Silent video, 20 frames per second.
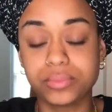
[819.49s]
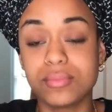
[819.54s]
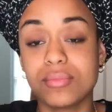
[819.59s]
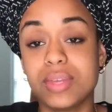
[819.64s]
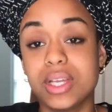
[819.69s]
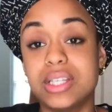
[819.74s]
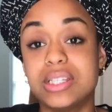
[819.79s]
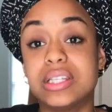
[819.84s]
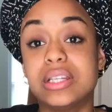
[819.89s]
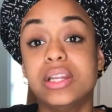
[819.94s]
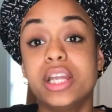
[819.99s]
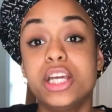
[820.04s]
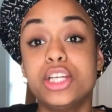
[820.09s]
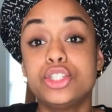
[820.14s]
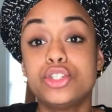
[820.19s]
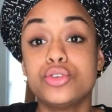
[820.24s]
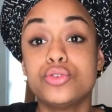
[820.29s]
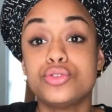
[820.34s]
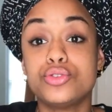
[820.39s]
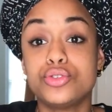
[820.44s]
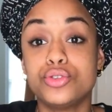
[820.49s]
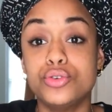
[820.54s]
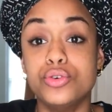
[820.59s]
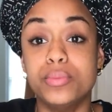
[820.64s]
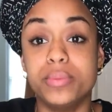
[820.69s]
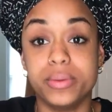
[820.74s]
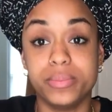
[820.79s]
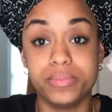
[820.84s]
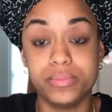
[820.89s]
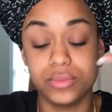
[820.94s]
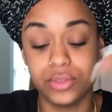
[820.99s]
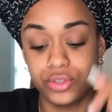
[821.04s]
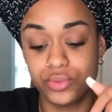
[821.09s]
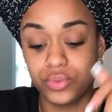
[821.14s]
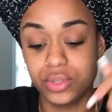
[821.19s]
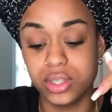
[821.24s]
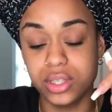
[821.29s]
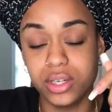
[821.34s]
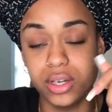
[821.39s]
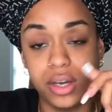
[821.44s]
It's lentil soup. It's
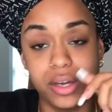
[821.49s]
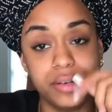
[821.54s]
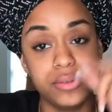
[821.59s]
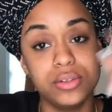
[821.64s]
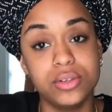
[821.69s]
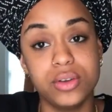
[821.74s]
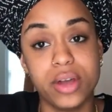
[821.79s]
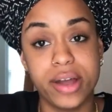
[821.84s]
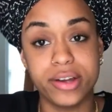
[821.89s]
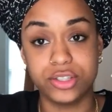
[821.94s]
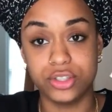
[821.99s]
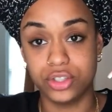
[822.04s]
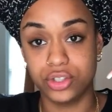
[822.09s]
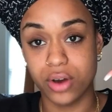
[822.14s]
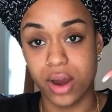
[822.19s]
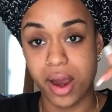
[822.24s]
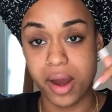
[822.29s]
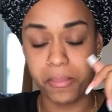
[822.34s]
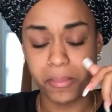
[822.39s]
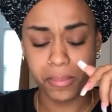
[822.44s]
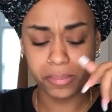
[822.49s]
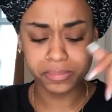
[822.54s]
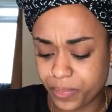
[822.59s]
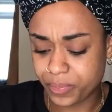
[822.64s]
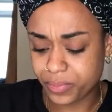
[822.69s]
really good. You guys should try it.